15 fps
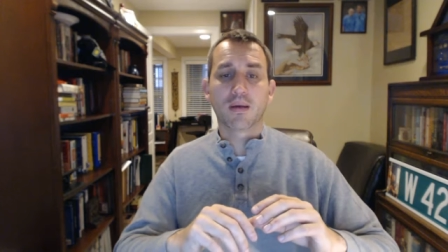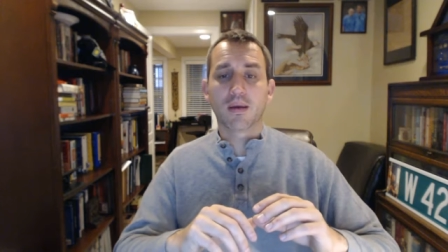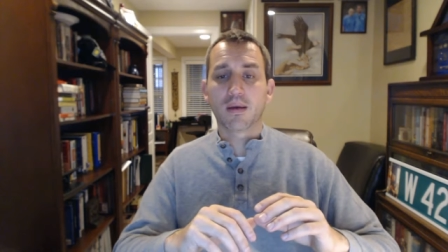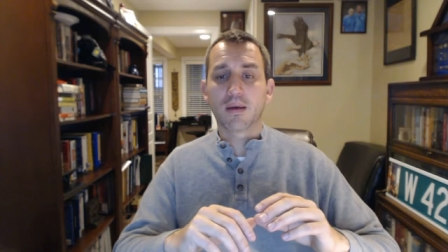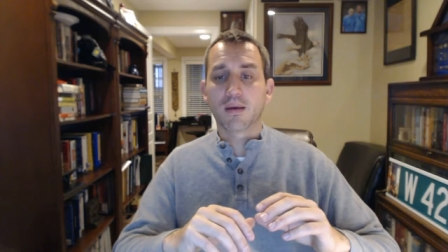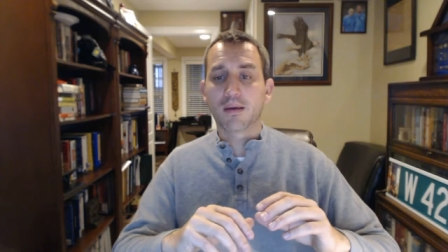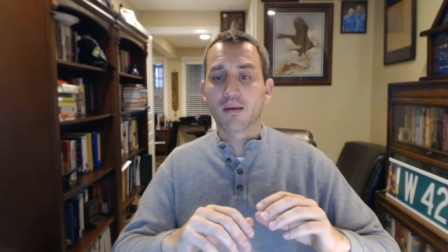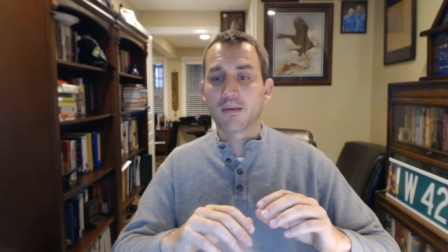
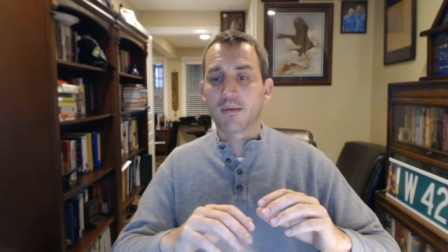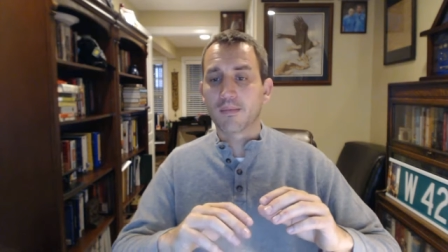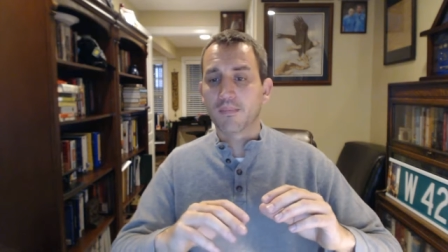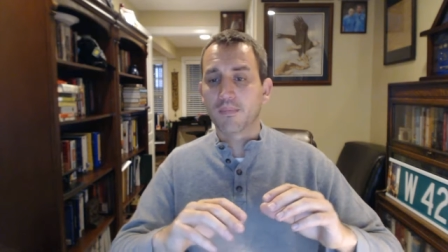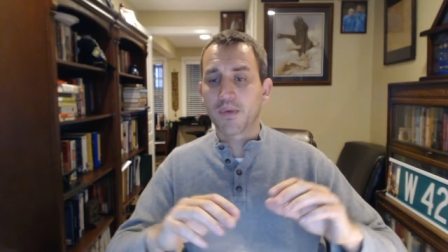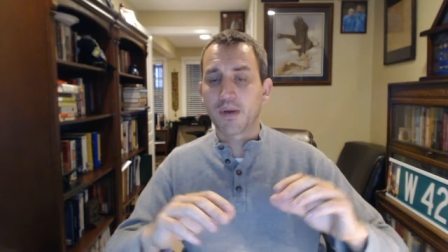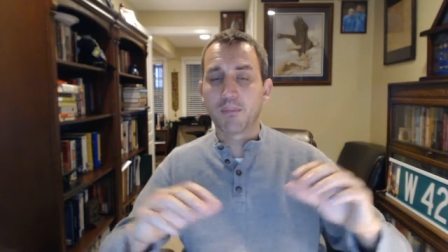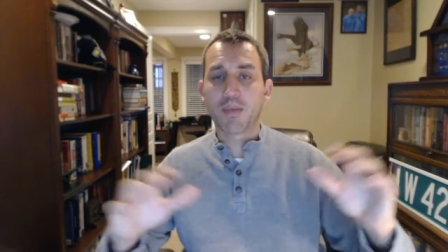
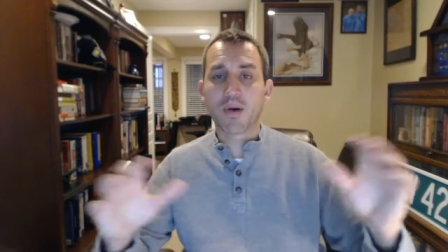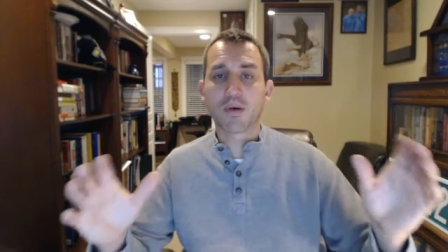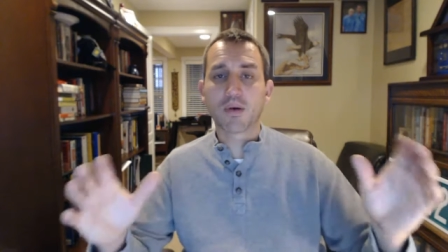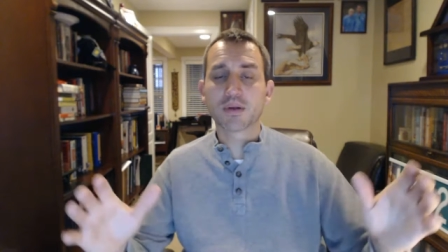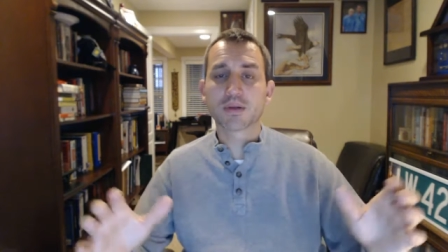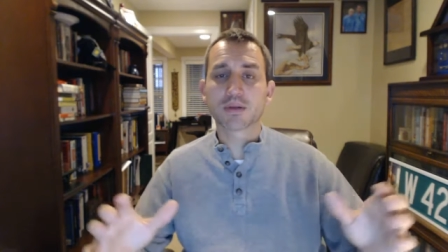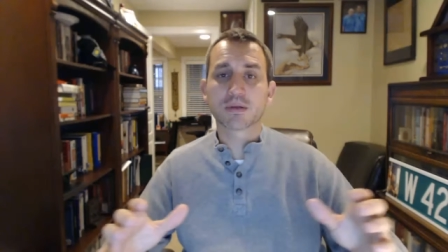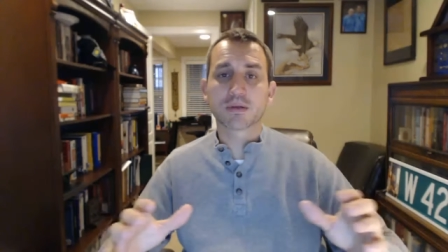um, a
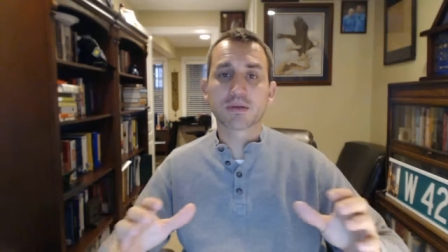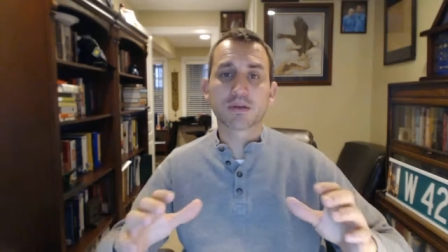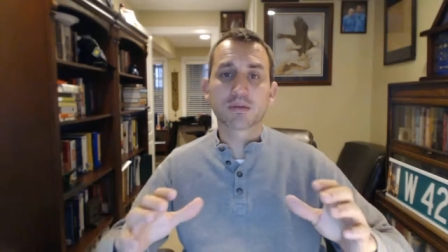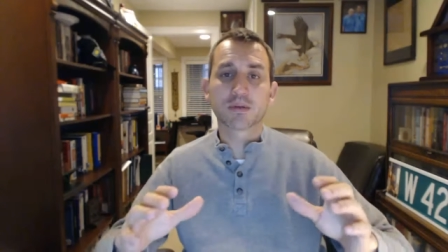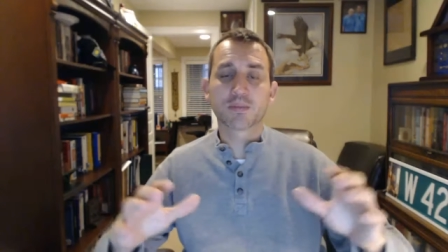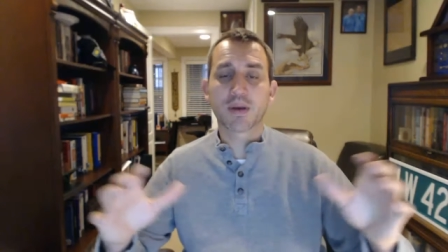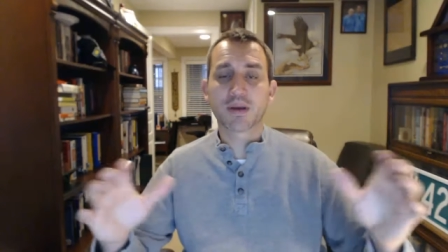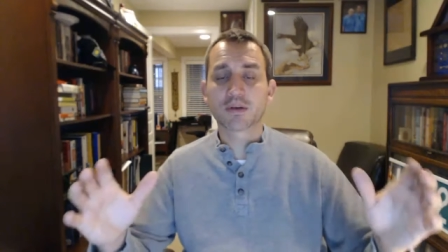bonus or
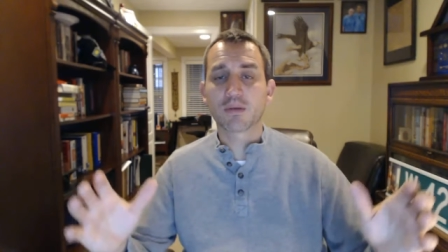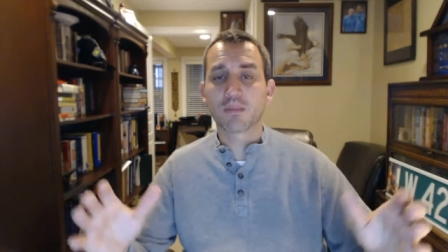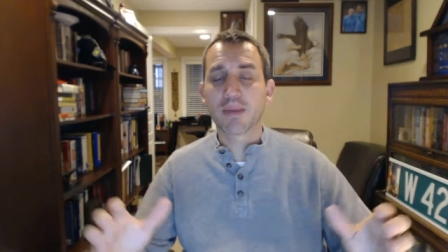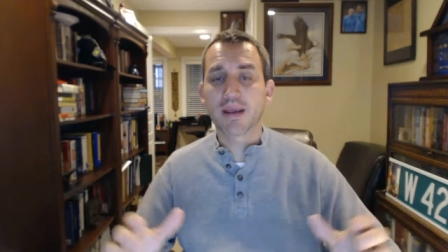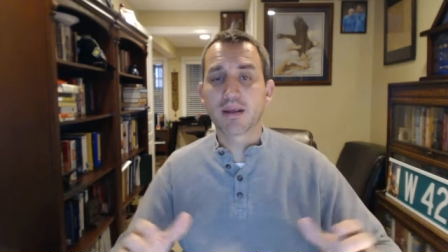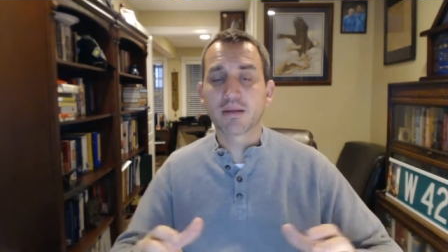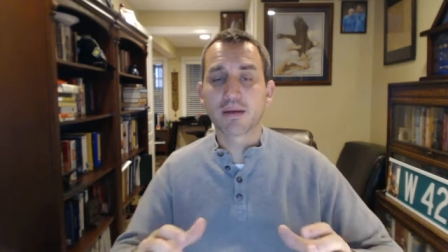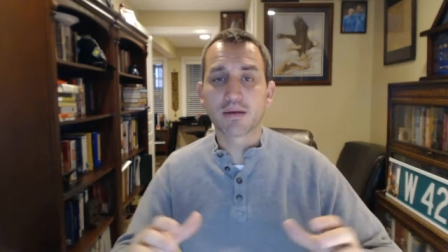some special
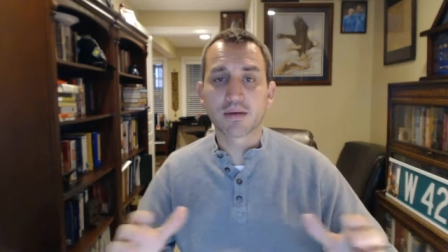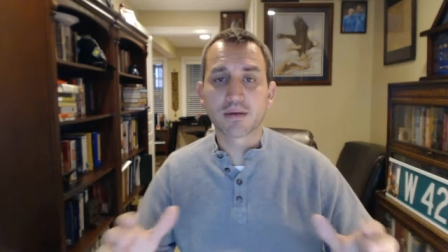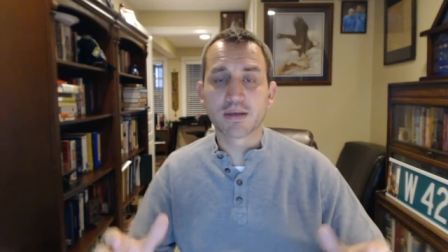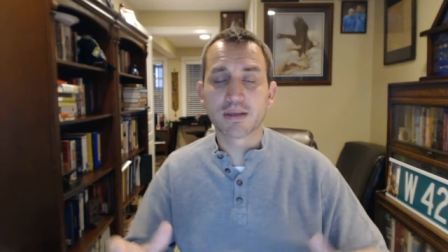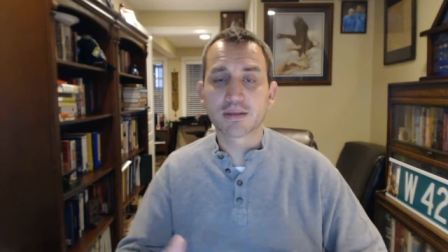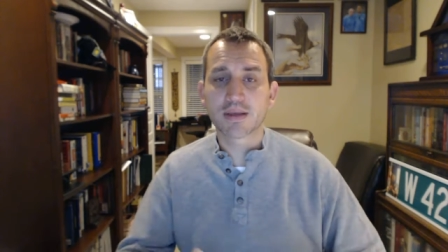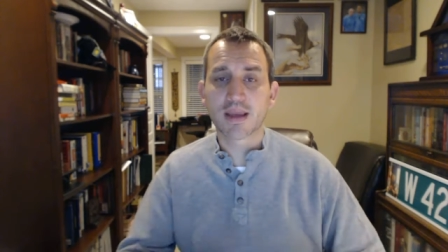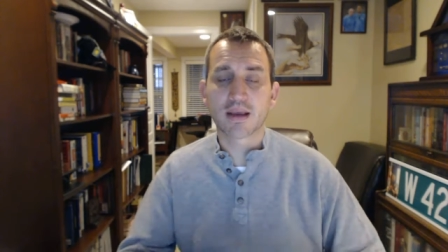mailing or
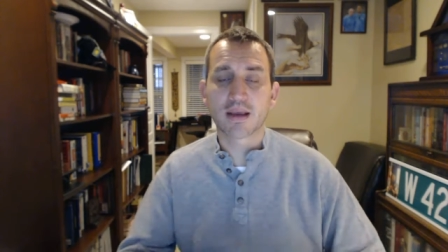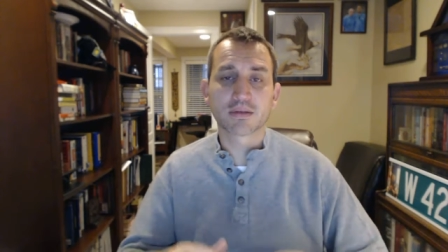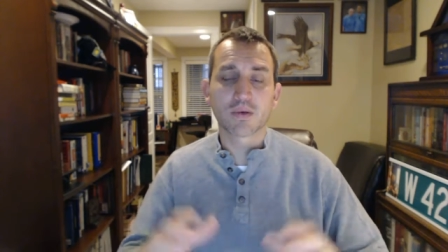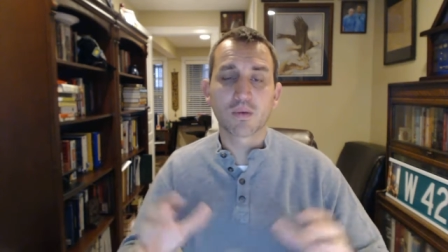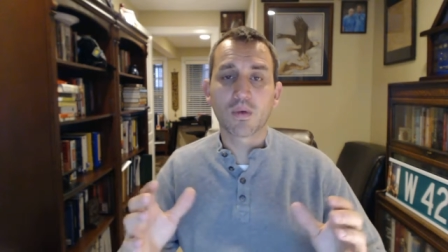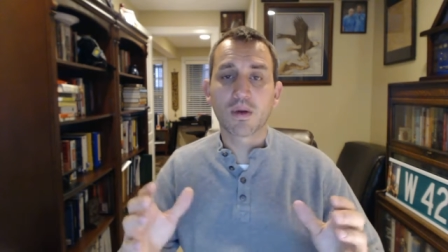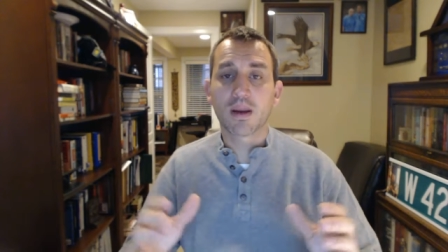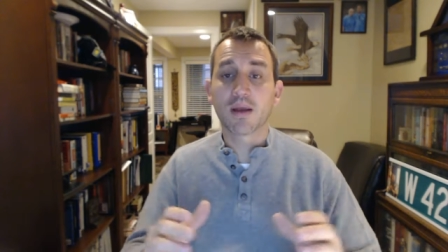
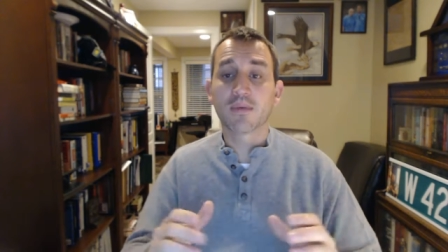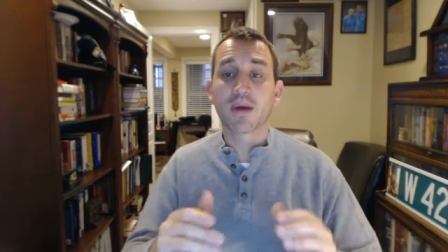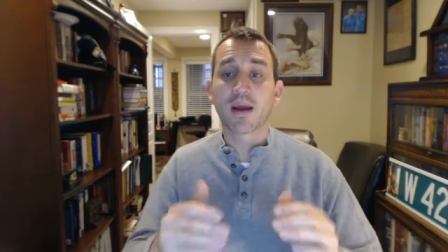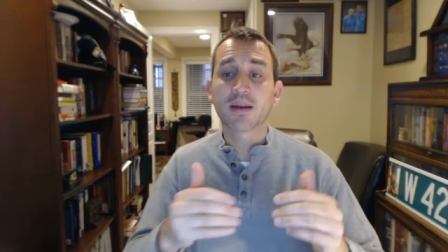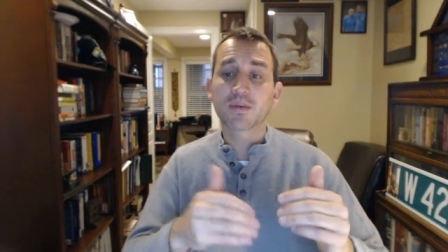discounts or whatever.